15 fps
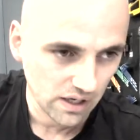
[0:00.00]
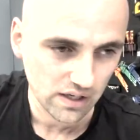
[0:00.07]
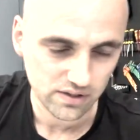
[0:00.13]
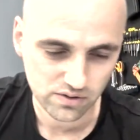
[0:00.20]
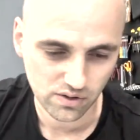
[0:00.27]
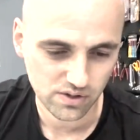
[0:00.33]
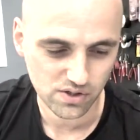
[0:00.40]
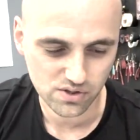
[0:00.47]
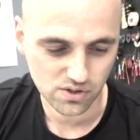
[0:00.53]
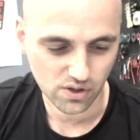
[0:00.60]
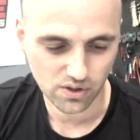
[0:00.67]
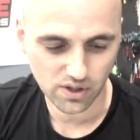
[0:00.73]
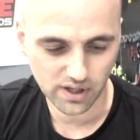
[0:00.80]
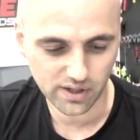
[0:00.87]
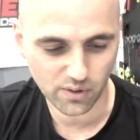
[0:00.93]
so there's
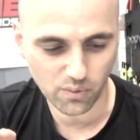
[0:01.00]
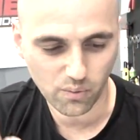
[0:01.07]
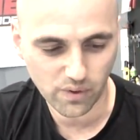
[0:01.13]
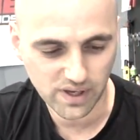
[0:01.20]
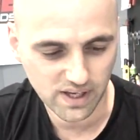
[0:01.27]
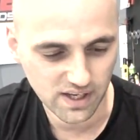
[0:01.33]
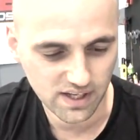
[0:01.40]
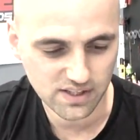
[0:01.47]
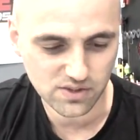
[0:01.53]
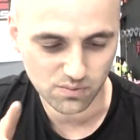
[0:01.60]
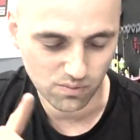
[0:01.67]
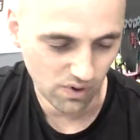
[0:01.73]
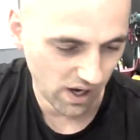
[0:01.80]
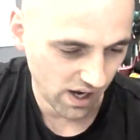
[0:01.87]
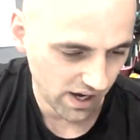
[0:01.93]
no like a wind,
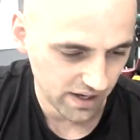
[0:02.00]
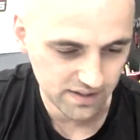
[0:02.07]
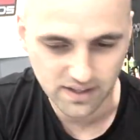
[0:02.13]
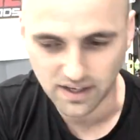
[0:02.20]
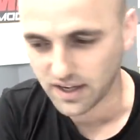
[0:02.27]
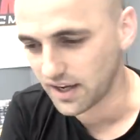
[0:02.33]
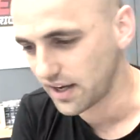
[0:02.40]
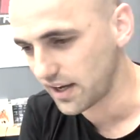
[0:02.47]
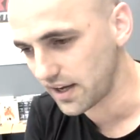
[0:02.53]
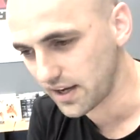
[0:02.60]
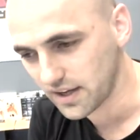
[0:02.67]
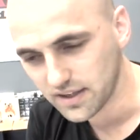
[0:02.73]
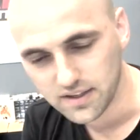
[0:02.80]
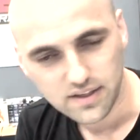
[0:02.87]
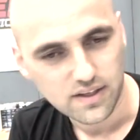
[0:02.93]
radar
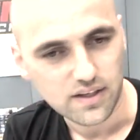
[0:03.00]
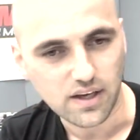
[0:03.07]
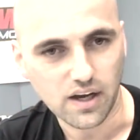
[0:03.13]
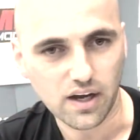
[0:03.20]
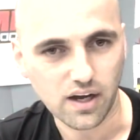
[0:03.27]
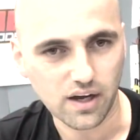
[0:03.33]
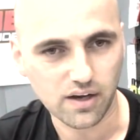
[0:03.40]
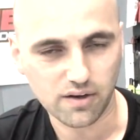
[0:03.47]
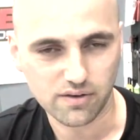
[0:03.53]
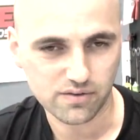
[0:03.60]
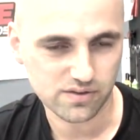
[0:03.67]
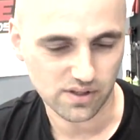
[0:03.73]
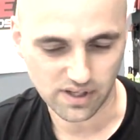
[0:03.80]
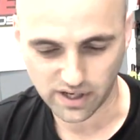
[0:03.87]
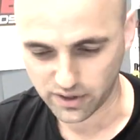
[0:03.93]

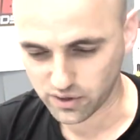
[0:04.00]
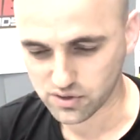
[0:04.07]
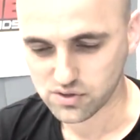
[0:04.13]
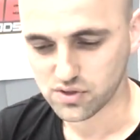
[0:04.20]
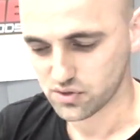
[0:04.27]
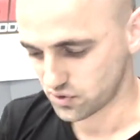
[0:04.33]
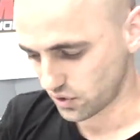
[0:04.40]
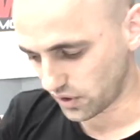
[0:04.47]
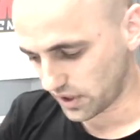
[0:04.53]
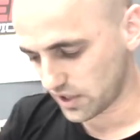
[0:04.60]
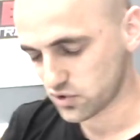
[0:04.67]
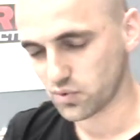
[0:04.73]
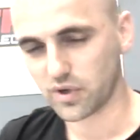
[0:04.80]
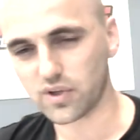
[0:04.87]
scenarios. So that's where